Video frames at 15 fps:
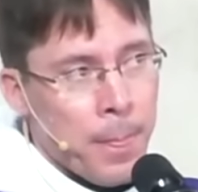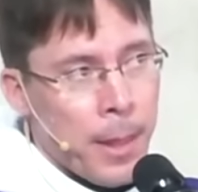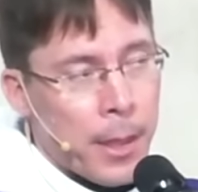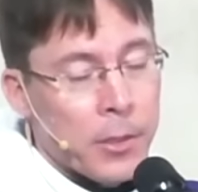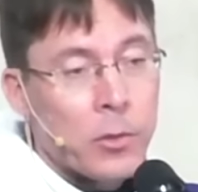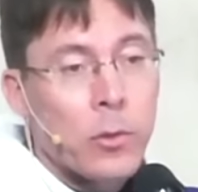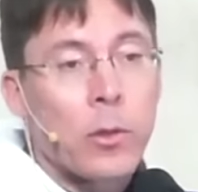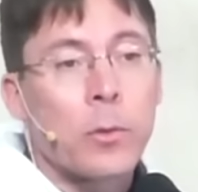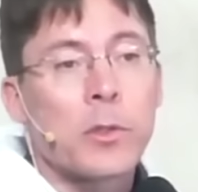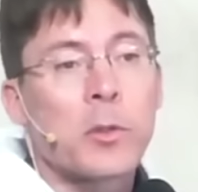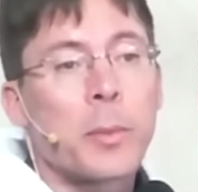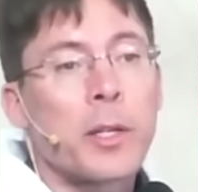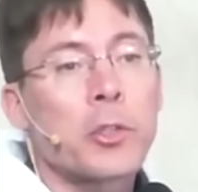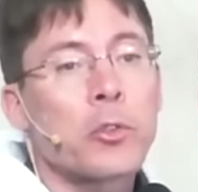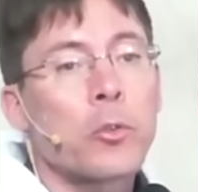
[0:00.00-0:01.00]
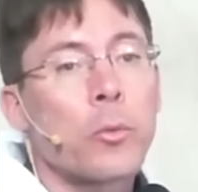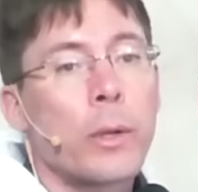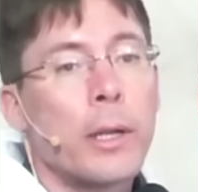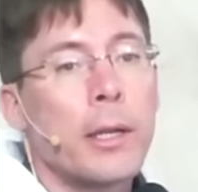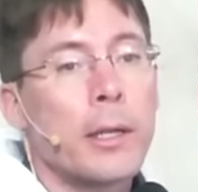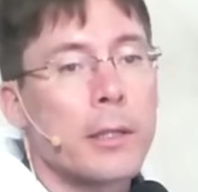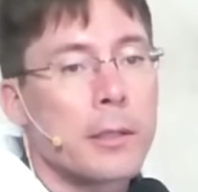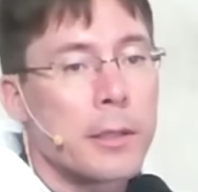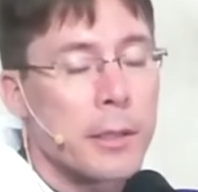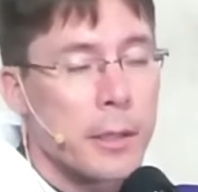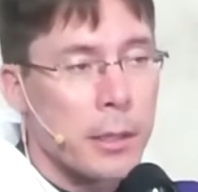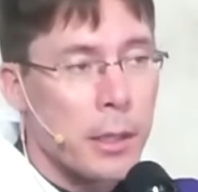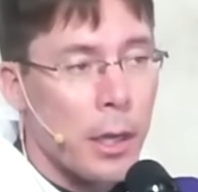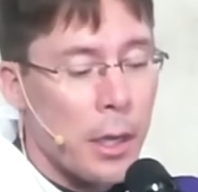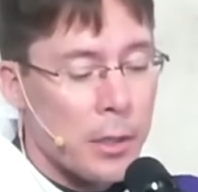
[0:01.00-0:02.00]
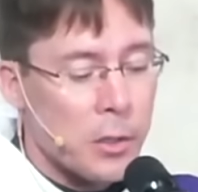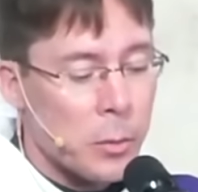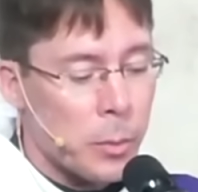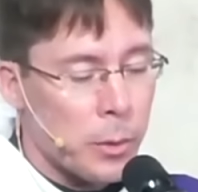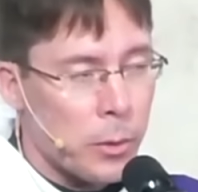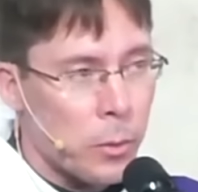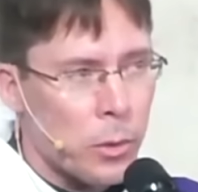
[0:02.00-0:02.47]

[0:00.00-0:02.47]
And so there were special readings in the Gospel.